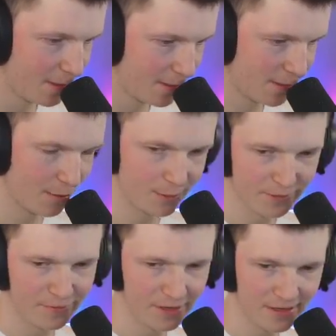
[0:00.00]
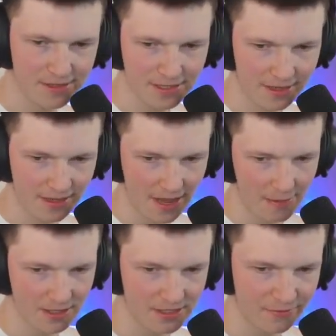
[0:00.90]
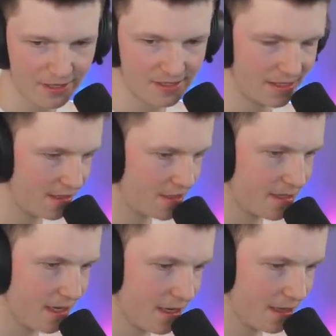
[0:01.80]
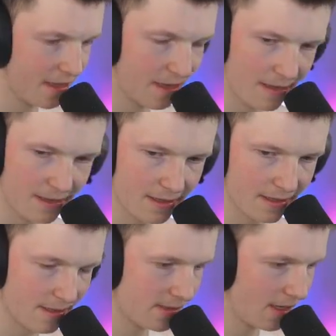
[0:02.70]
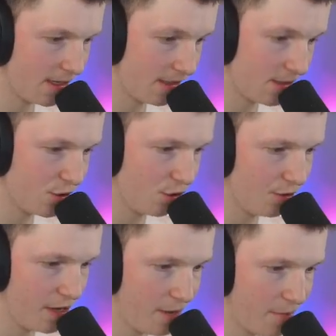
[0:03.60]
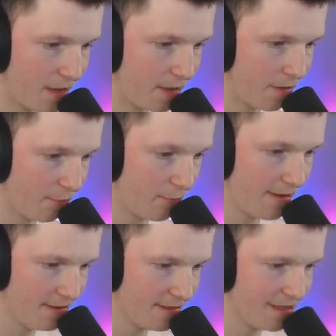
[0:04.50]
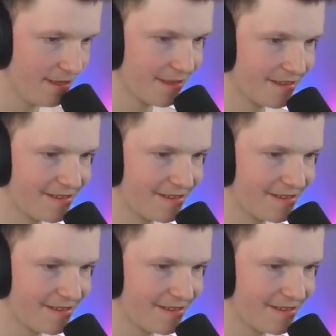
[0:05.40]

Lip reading: You know what the Fenix and the MSFS is? It is your name, mate. Real deal.